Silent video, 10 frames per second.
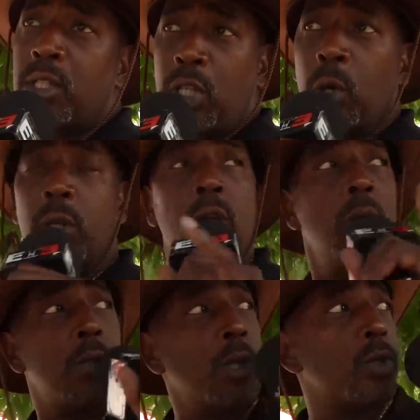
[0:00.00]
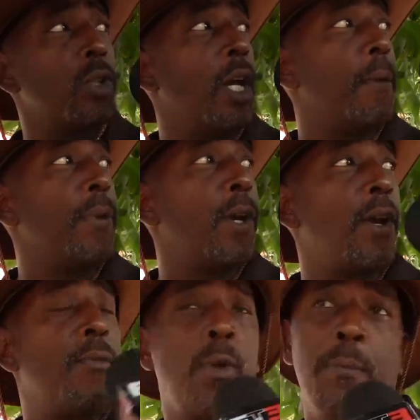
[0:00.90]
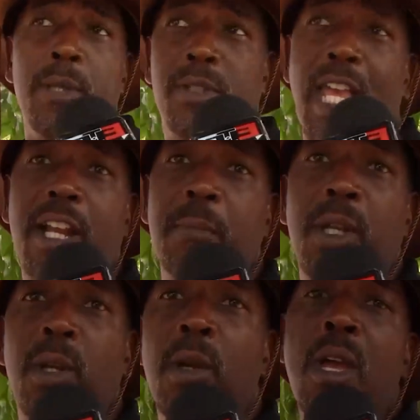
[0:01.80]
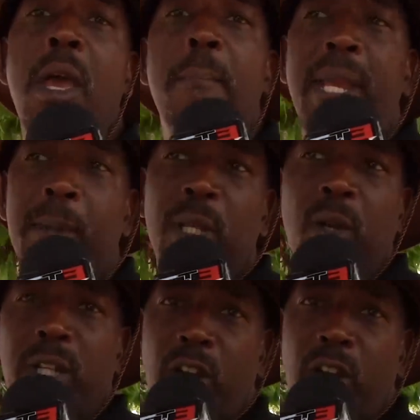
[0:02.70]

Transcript: go go go up here. And I'm in Sacramento, Bing Maloney